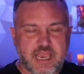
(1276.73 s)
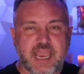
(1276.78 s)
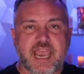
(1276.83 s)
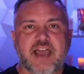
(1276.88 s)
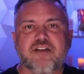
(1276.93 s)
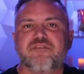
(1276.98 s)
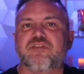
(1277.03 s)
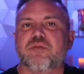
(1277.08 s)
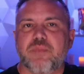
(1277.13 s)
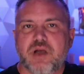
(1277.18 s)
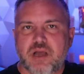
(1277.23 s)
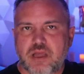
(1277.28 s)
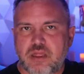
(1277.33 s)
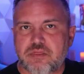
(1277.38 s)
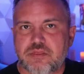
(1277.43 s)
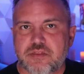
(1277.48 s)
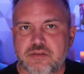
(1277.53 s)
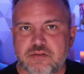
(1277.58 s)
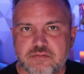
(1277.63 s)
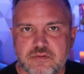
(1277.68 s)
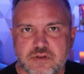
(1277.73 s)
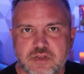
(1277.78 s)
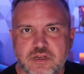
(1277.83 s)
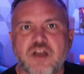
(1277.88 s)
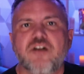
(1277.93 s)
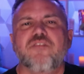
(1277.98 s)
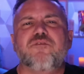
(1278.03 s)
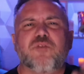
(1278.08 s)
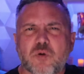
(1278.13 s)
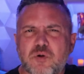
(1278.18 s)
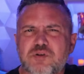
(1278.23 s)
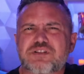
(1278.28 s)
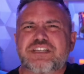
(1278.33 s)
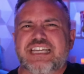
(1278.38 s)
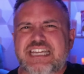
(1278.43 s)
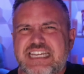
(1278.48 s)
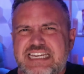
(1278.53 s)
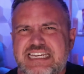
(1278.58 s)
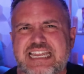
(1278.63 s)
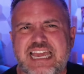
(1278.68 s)
half a month,
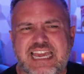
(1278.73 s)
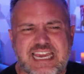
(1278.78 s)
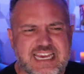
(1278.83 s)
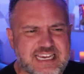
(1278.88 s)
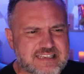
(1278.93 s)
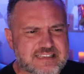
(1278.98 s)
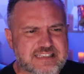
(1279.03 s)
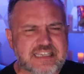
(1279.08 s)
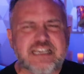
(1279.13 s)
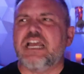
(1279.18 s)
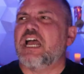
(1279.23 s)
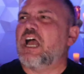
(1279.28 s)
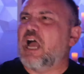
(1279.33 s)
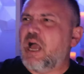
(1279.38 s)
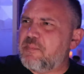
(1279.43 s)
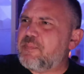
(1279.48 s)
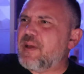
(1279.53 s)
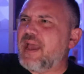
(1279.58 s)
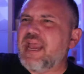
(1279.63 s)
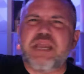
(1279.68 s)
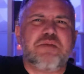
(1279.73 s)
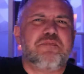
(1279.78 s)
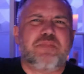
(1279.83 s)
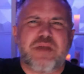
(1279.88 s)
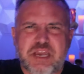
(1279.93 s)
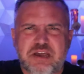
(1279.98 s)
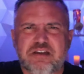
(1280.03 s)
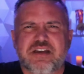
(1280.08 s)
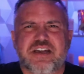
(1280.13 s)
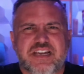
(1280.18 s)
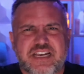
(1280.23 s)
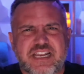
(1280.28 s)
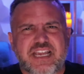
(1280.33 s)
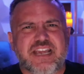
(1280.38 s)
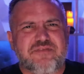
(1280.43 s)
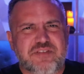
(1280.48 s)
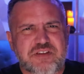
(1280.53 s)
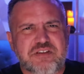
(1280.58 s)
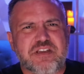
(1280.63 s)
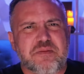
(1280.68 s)
14 days, a pay period
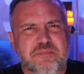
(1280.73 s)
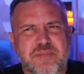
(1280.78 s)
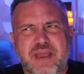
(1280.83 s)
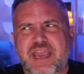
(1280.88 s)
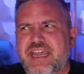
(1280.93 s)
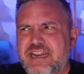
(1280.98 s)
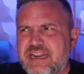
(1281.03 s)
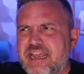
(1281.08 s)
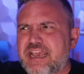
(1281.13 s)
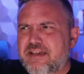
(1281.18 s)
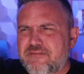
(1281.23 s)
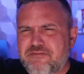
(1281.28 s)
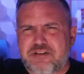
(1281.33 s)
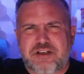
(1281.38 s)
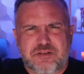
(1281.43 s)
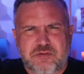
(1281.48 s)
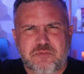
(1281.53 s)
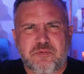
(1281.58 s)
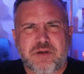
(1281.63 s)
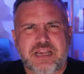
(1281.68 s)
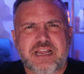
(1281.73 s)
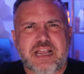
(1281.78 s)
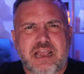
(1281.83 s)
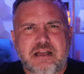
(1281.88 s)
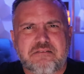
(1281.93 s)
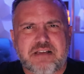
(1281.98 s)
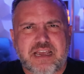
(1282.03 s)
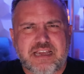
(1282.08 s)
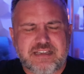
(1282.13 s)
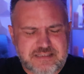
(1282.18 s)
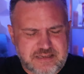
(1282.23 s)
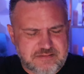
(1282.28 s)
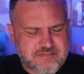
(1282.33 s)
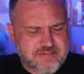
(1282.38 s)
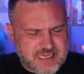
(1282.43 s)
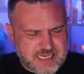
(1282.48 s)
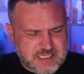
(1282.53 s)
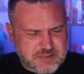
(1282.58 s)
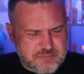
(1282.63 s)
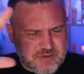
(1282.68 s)
if you get paid every other week. Okay, so
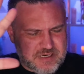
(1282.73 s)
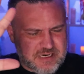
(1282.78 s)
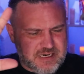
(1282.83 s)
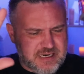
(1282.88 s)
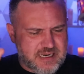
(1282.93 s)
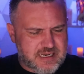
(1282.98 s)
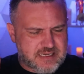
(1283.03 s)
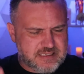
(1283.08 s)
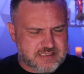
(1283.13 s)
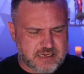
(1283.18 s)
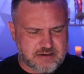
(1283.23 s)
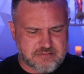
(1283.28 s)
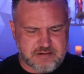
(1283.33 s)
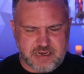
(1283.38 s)
that's what it is.